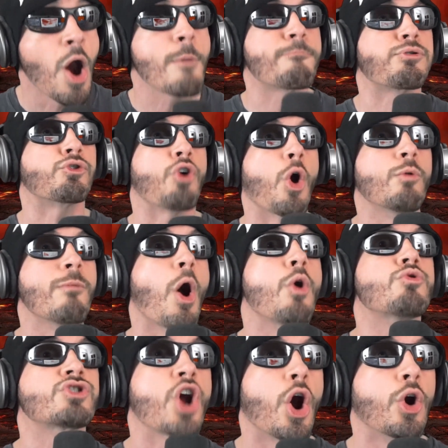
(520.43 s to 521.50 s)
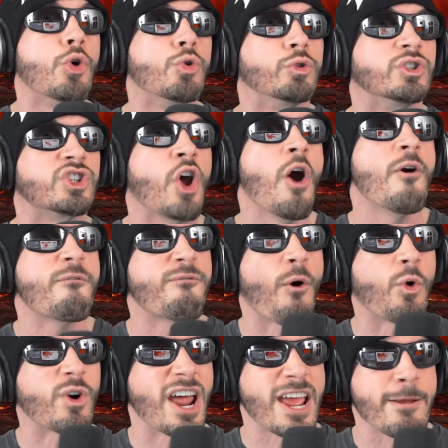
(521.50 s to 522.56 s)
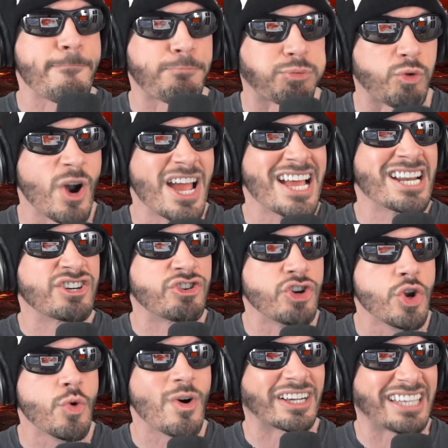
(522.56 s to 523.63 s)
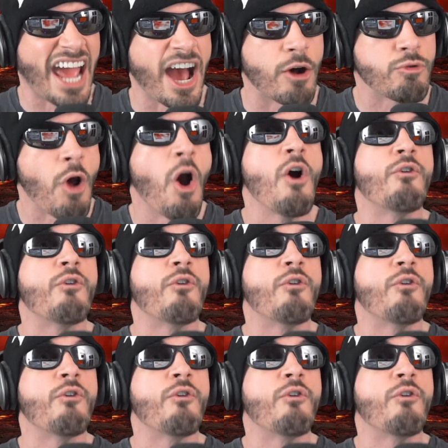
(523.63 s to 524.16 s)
promo codes for a brand new account